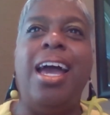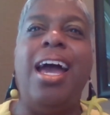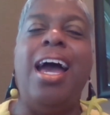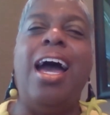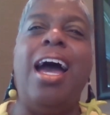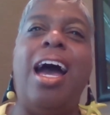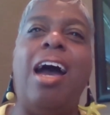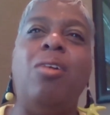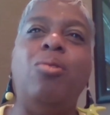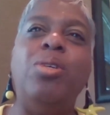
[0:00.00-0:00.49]

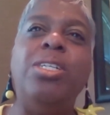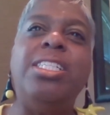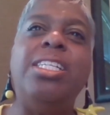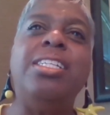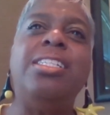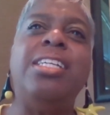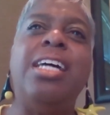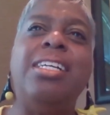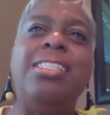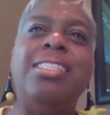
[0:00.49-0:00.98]
Yeah, talk
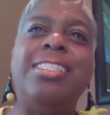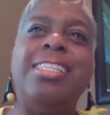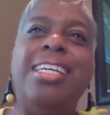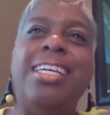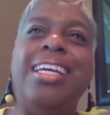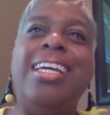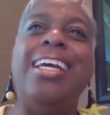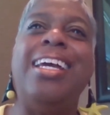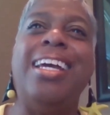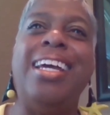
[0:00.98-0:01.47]
a little bit
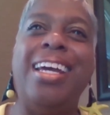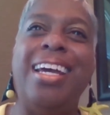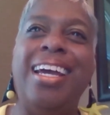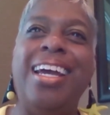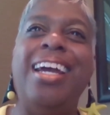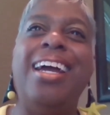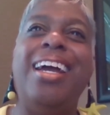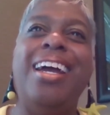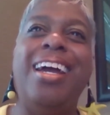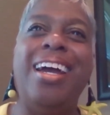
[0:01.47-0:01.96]
about that.
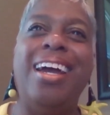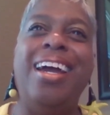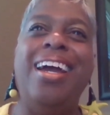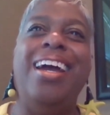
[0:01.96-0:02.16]
What was the